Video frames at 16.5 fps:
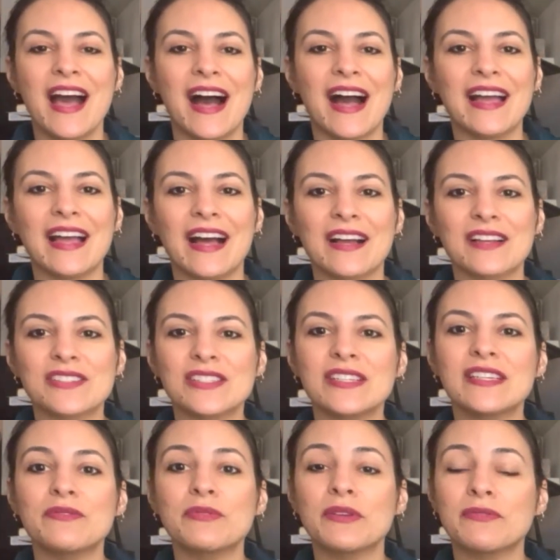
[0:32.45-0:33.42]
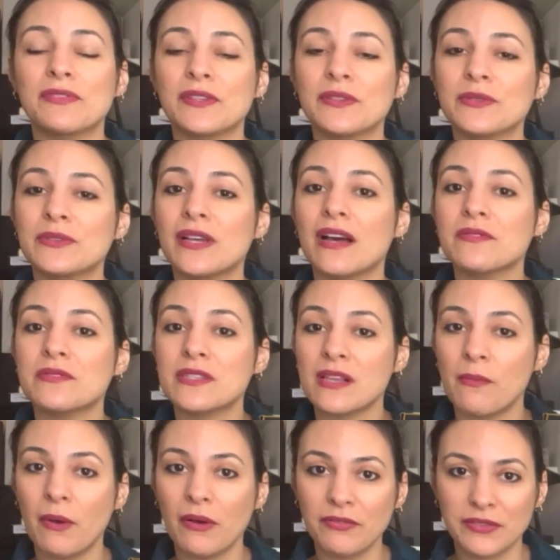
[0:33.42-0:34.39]
I actually reviewed uh,
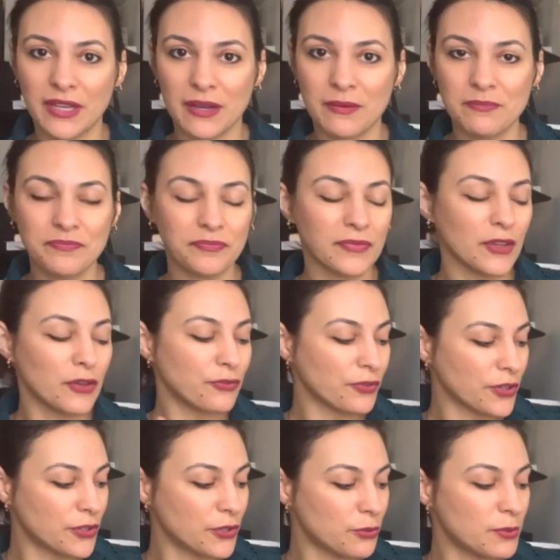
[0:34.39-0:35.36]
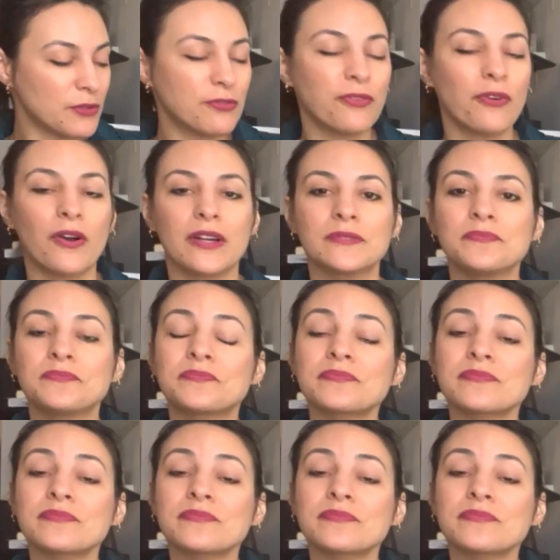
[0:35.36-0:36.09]
some of them for you before.